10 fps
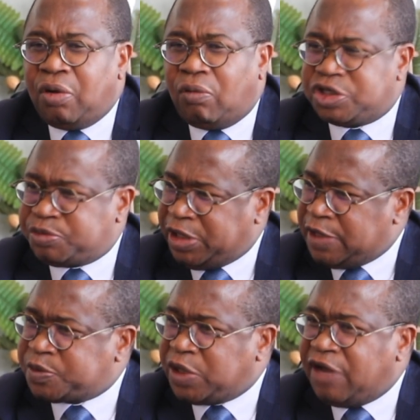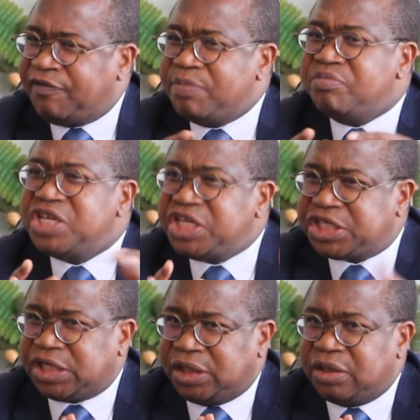was perhaps to have a
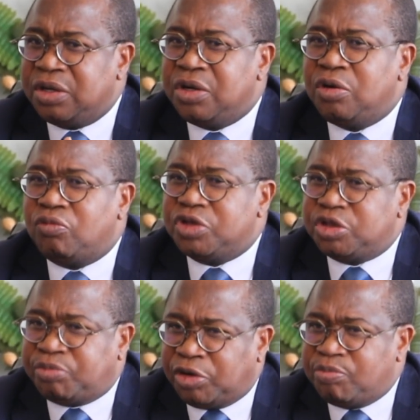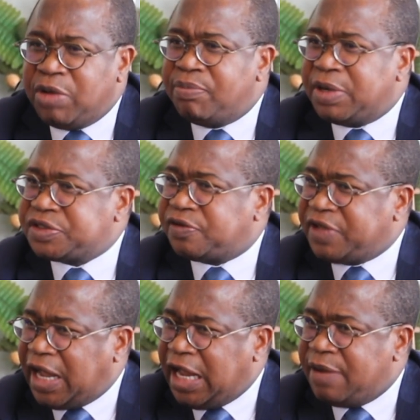meeting with the board members of
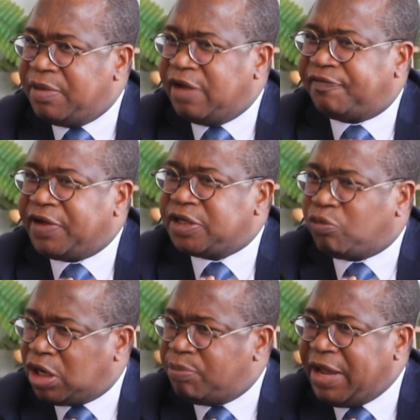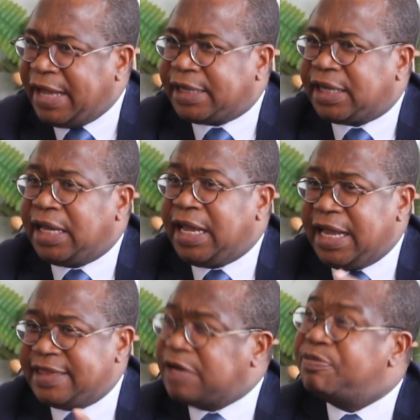the IMF and the World Bank,
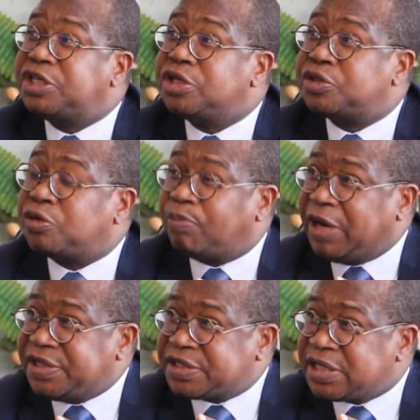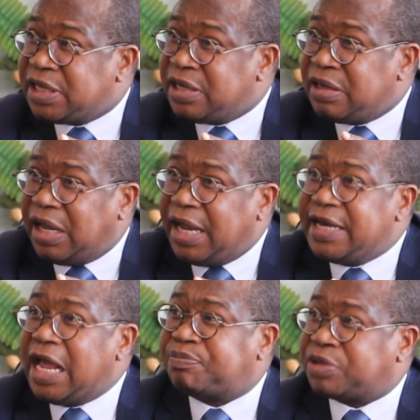and that meeting took place in
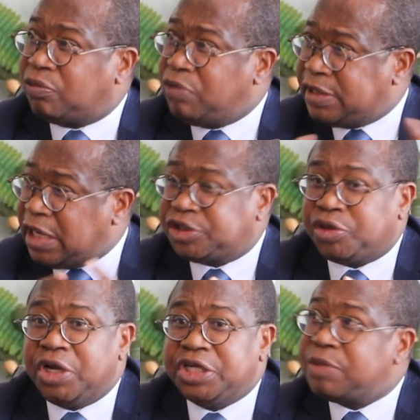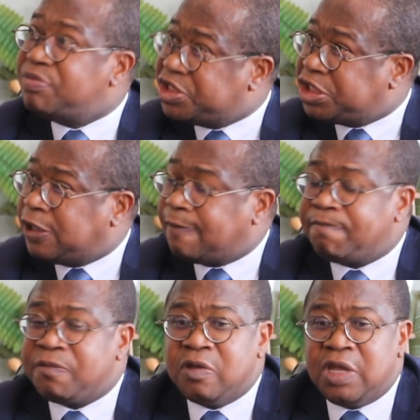April, with that joint meeting.
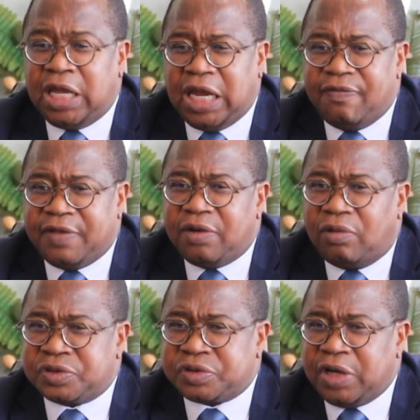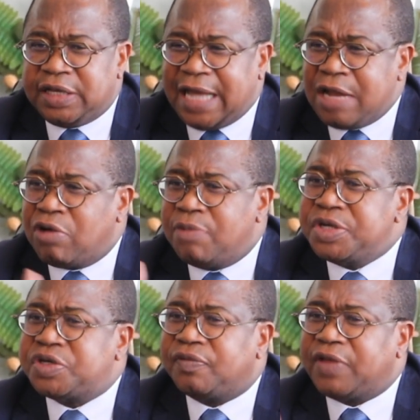And then also at the annual
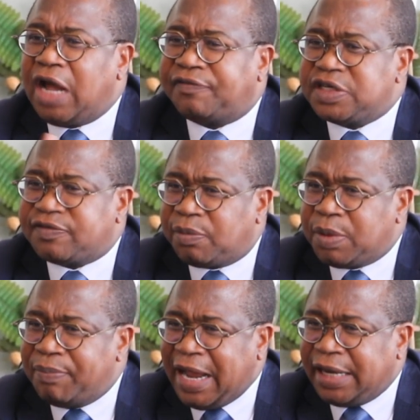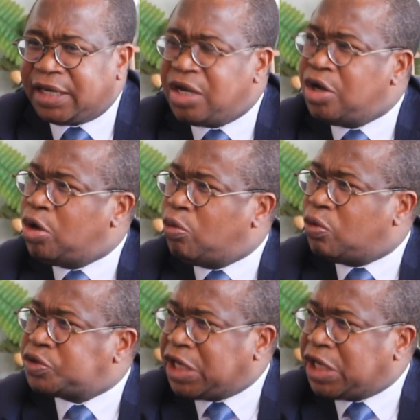meeting with the African Development Bank, we also